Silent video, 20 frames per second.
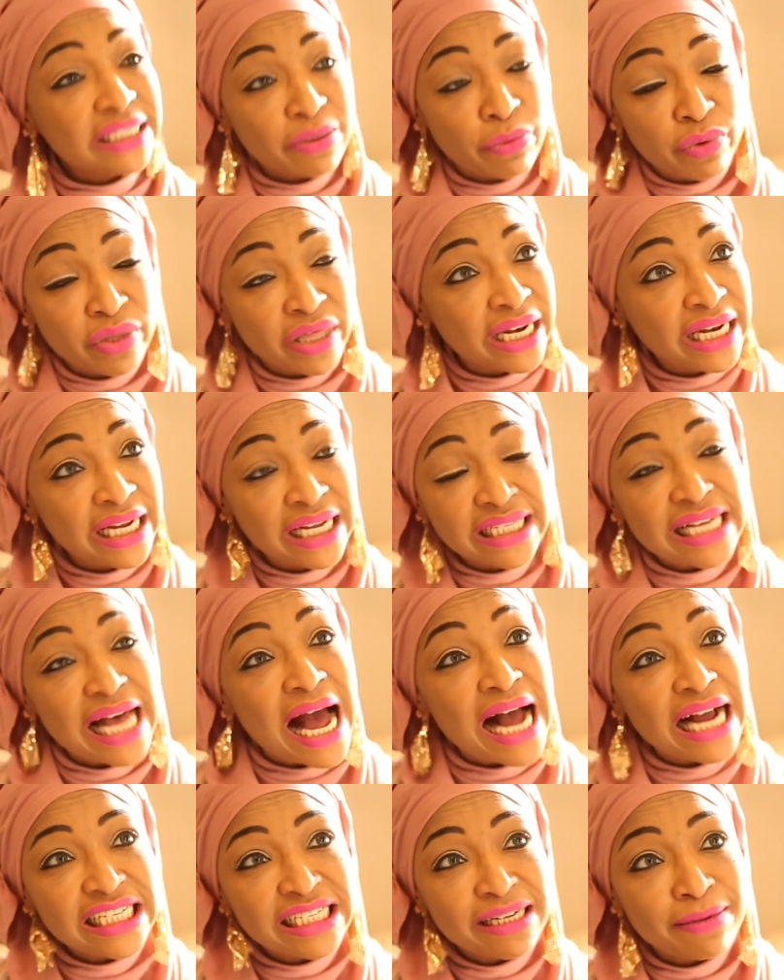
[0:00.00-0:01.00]
within his
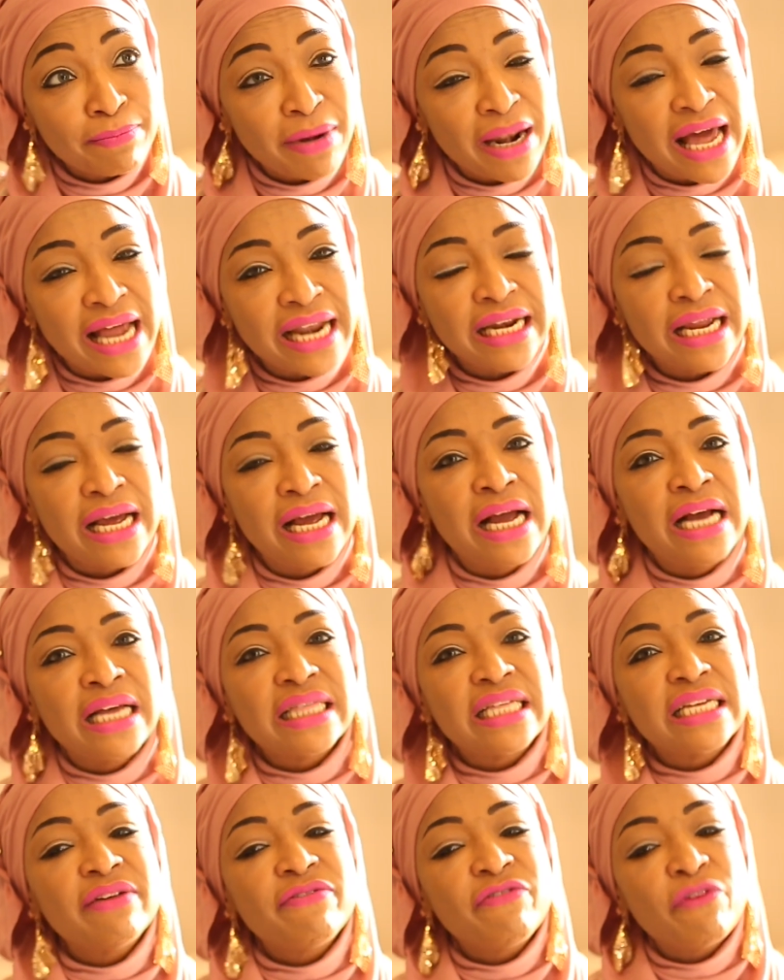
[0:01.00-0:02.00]
action plan,
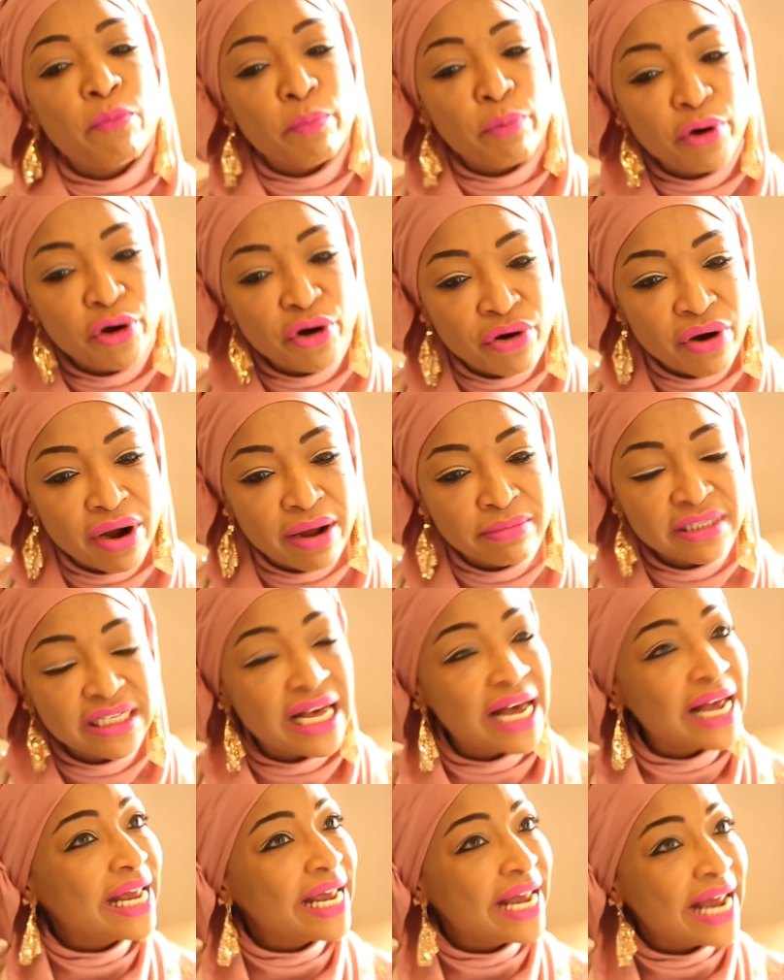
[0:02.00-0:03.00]
the different programs
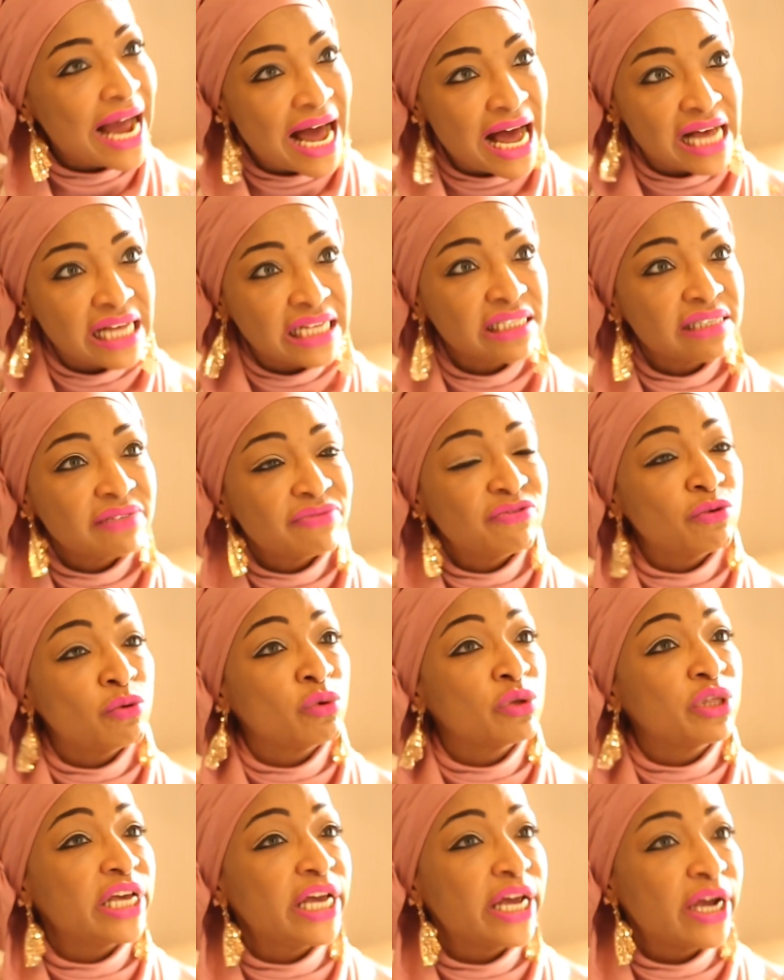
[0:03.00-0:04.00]
that he has
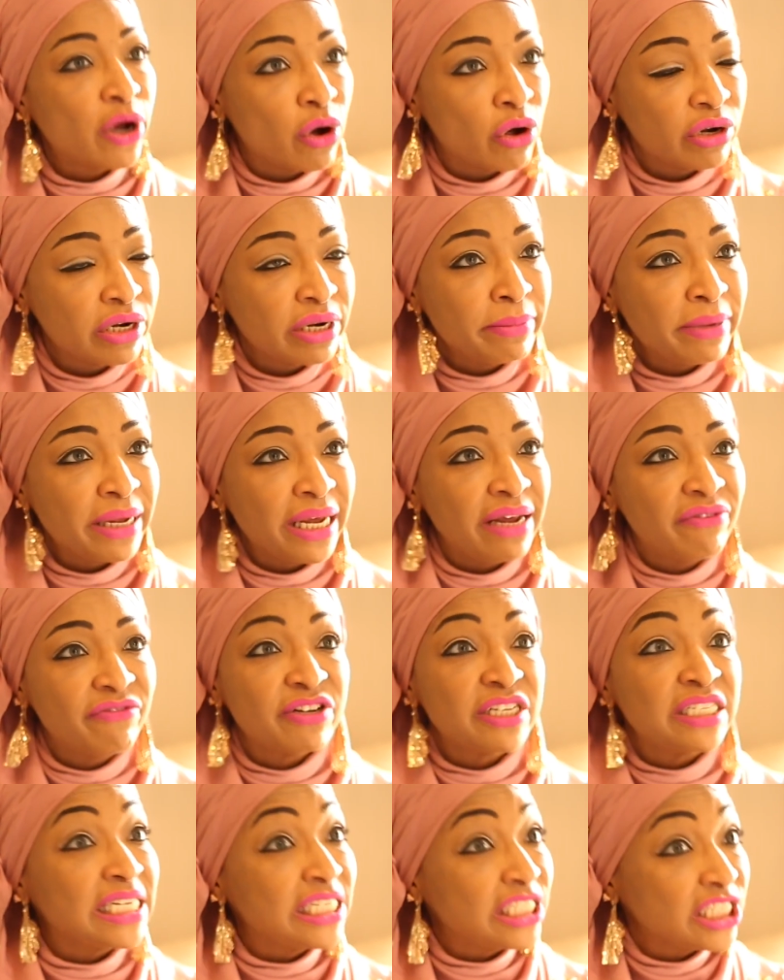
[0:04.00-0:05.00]
for the economy,
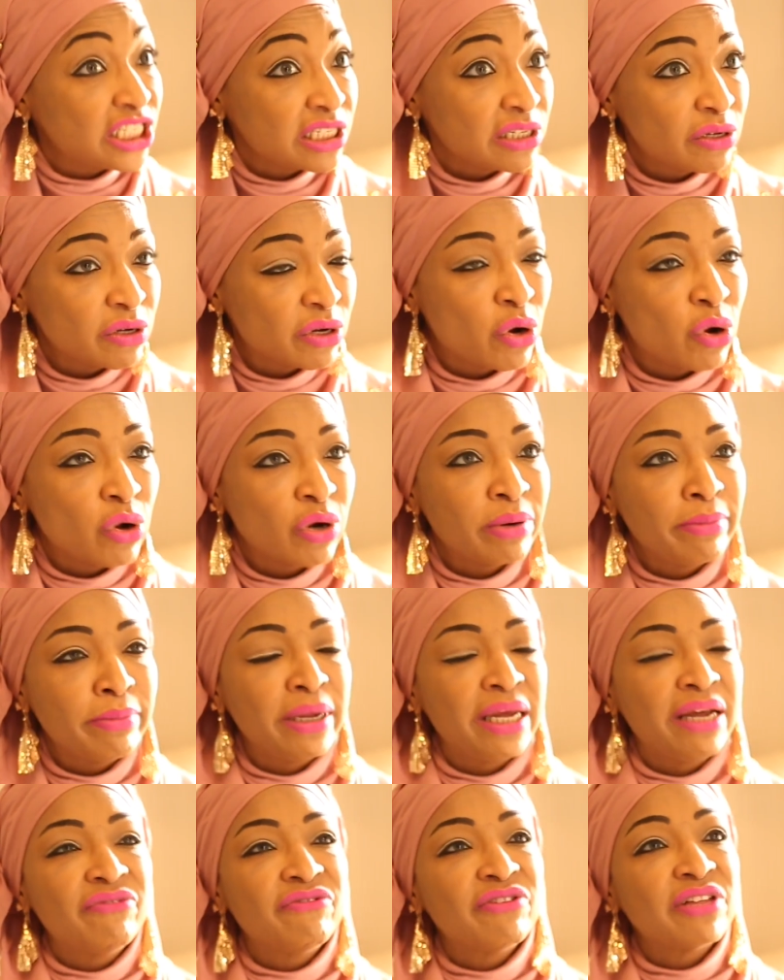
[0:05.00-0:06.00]
for digital
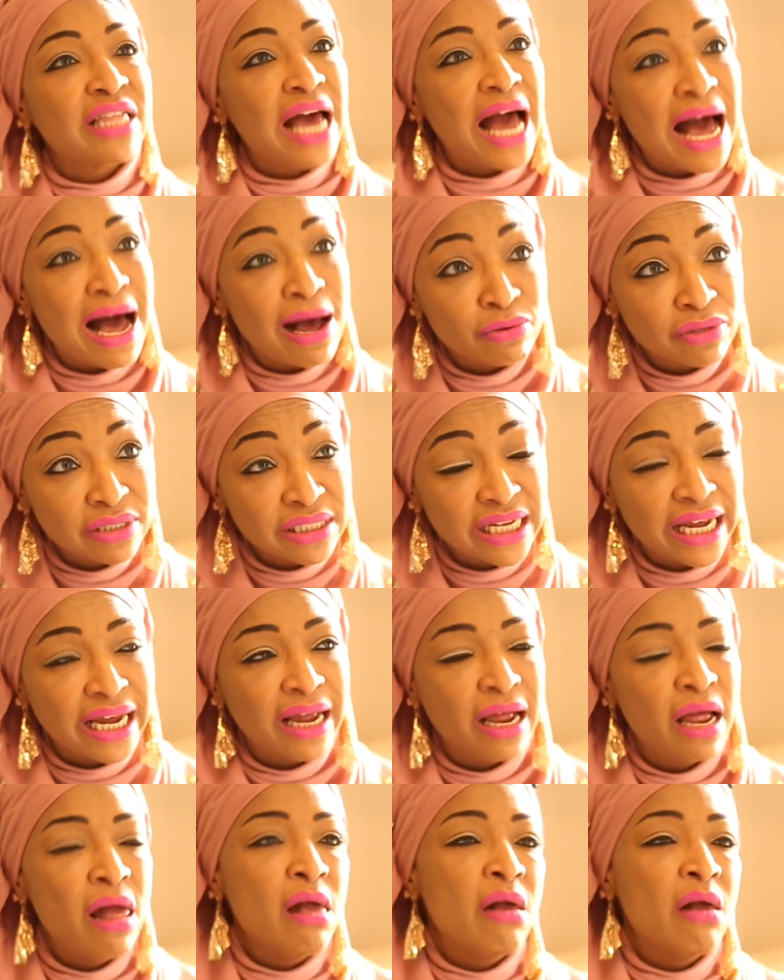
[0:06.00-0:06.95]
economy, for the housing,